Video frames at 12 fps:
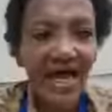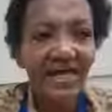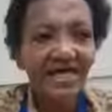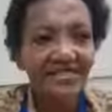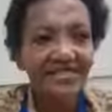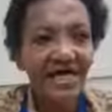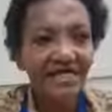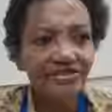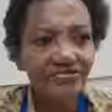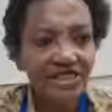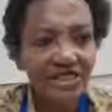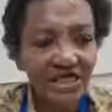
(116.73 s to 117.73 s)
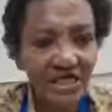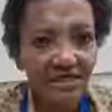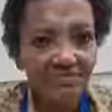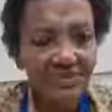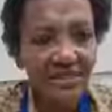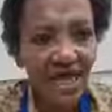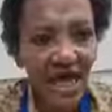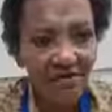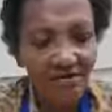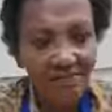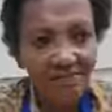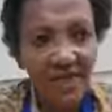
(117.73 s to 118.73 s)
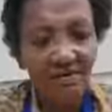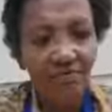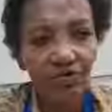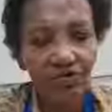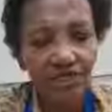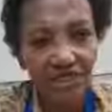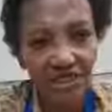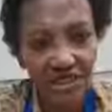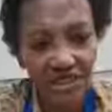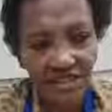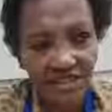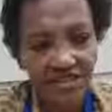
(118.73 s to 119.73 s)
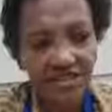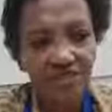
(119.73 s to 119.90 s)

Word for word: Alexandrina Gates Carib and Portuguese,